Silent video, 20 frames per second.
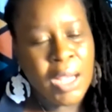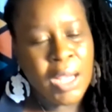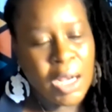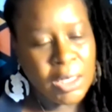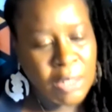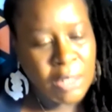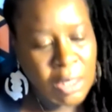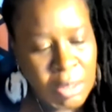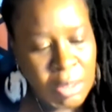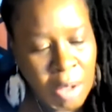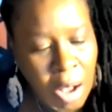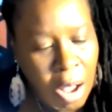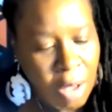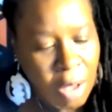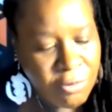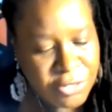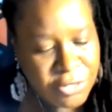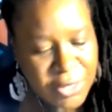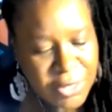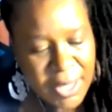And a lot
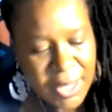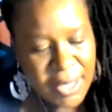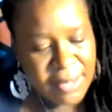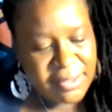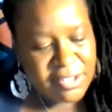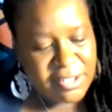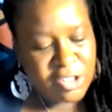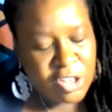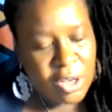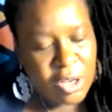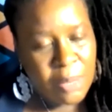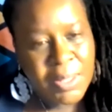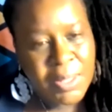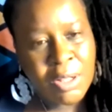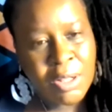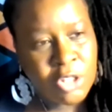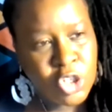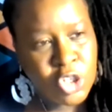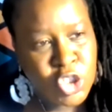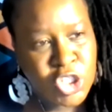of these
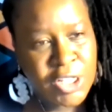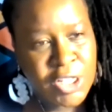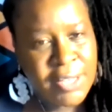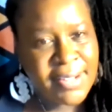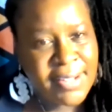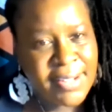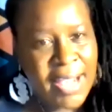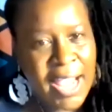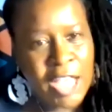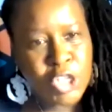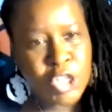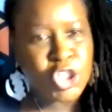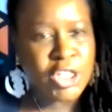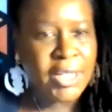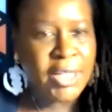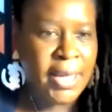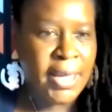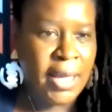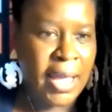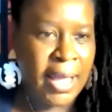terminologies
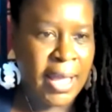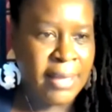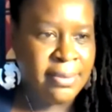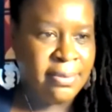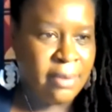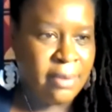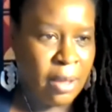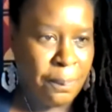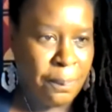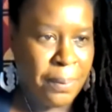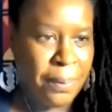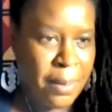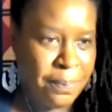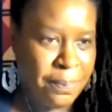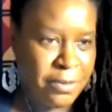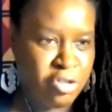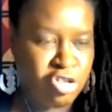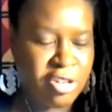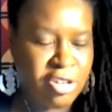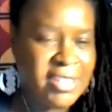actually end up
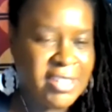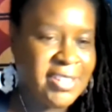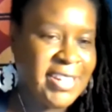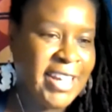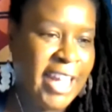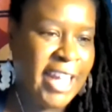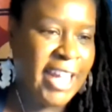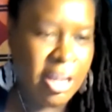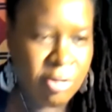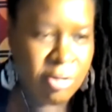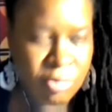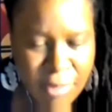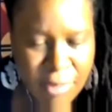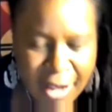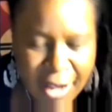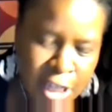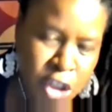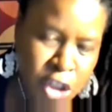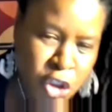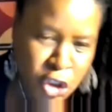perpetrating
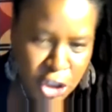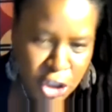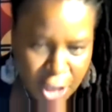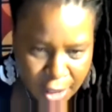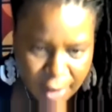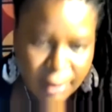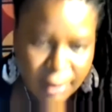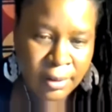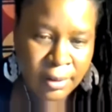erasure